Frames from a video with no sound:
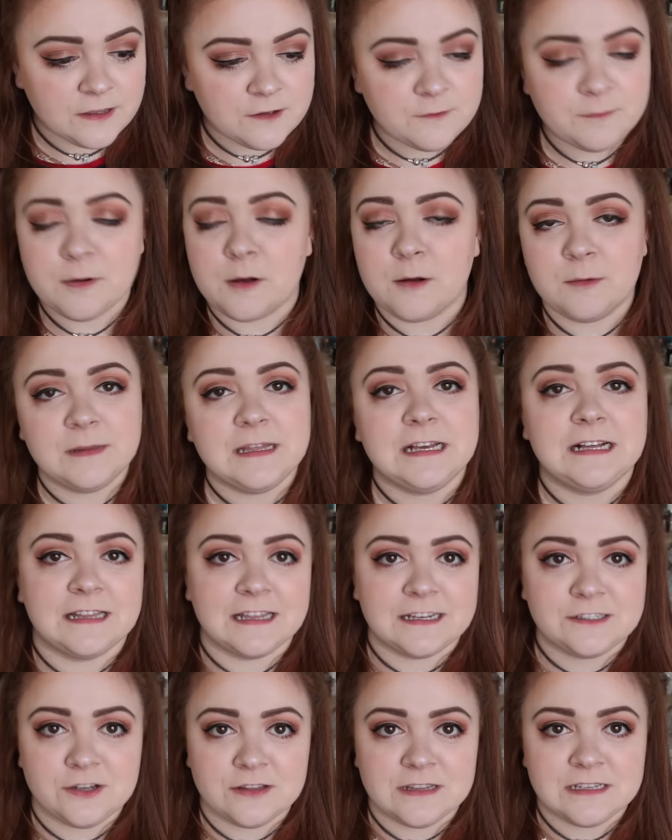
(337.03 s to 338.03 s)
you probably
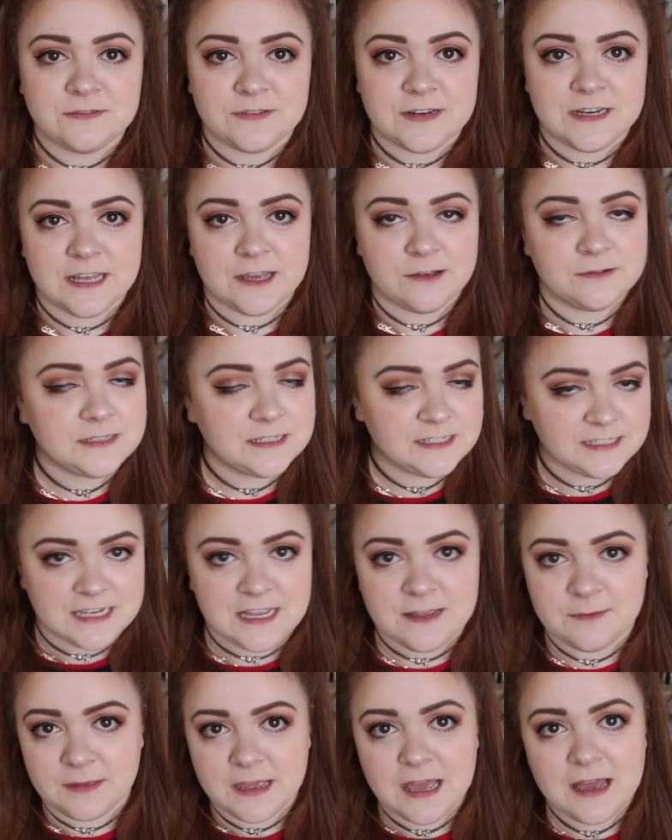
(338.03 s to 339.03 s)
clicked on this video to
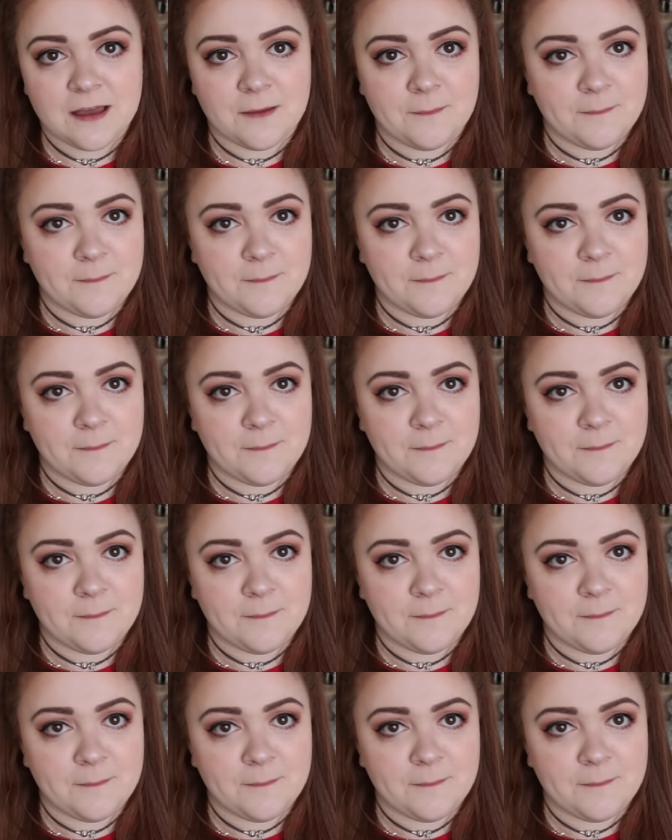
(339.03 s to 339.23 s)
see me